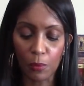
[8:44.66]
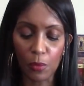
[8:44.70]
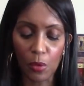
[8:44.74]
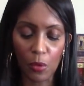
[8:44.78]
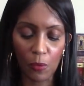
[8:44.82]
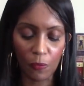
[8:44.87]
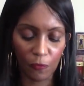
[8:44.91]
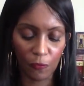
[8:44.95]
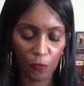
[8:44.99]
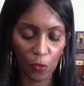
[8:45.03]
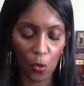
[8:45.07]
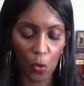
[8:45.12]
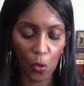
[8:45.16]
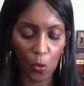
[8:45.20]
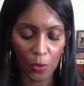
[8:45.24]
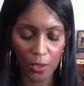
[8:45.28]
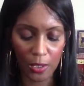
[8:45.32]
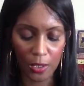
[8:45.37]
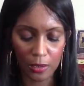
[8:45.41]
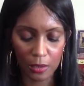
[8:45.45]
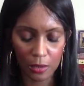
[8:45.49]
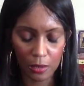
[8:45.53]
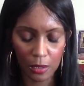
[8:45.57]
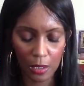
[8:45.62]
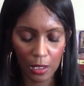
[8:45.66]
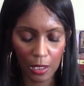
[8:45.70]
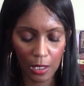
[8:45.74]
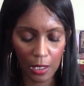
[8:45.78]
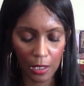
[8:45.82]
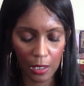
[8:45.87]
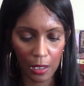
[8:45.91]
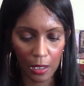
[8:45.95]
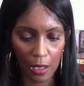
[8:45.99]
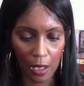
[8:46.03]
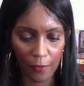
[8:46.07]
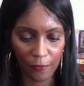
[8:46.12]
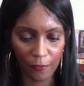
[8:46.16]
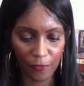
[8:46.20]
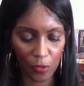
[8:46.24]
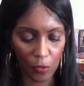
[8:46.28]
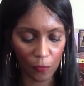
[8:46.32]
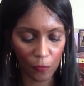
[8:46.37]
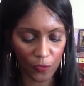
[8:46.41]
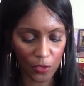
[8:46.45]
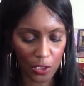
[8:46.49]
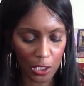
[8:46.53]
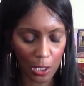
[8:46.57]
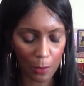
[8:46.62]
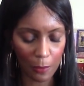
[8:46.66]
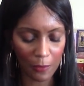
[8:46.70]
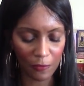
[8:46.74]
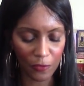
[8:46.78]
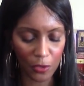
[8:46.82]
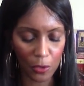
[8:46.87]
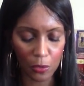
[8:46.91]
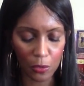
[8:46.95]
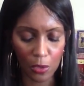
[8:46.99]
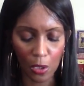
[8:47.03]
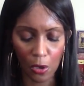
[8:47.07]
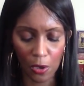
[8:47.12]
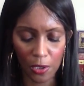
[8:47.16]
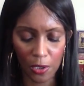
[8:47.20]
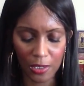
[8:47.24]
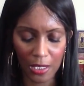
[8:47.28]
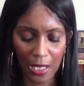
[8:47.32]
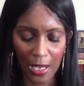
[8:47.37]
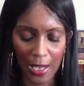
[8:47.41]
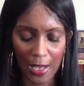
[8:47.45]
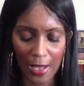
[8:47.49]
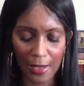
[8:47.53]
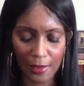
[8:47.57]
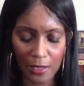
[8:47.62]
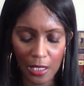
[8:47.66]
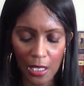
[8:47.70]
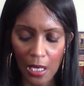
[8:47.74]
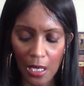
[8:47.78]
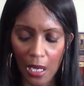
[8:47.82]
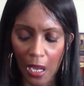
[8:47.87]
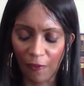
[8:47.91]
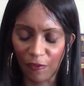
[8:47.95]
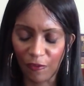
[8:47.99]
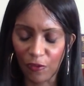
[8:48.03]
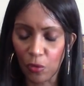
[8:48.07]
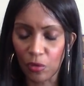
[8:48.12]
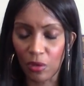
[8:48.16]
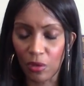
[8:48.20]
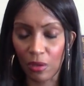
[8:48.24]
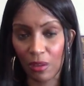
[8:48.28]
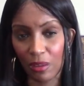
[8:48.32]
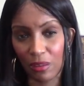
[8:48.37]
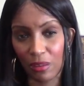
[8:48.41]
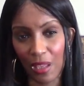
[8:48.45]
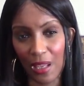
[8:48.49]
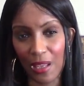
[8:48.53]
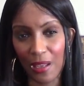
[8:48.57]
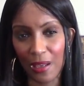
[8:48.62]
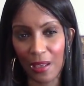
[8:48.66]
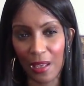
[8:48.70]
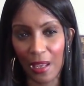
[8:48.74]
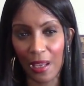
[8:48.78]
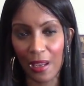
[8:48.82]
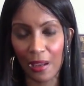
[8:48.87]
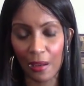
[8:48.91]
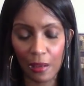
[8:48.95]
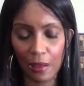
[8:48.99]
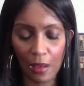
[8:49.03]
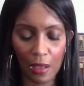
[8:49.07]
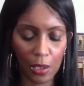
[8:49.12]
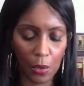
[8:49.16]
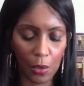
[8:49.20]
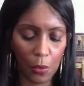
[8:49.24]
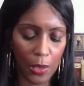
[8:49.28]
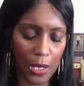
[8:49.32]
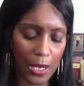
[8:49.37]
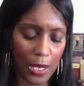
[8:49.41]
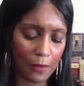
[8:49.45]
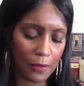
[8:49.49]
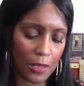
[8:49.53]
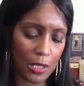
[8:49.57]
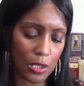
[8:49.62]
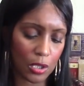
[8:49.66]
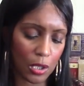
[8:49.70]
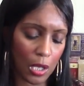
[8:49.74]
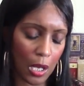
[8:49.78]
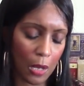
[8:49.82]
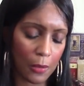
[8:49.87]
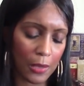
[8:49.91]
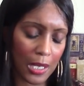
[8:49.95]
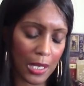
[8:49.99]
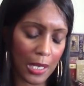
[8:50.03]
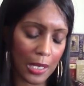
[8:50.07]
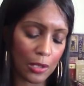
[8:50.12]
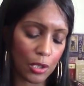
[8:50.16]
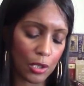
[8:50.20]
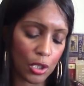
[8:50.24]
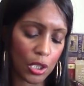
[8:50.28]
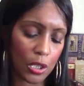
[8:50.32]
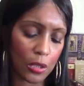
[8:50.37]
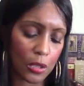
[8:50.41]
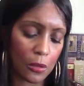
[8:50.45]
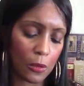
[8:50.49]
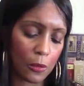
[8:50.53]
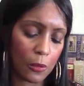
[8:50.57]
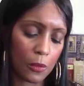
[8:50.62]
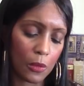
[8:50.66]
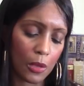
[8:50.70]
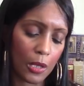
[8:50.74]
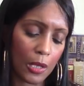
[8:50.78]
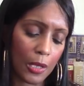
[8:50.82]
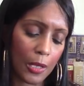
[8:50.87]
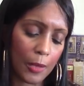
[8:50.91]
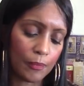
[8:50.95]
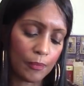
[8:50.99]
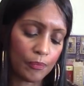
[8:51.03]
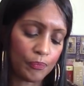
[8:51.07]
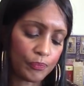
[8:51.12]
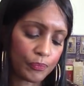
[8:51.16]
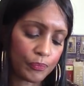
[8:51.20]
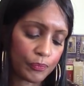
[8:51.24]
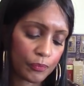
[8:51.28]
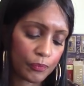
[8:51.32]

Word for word: to move forward. Uh, I feel for some of you guys, and I feel that the thinking, Aquarius, going into um,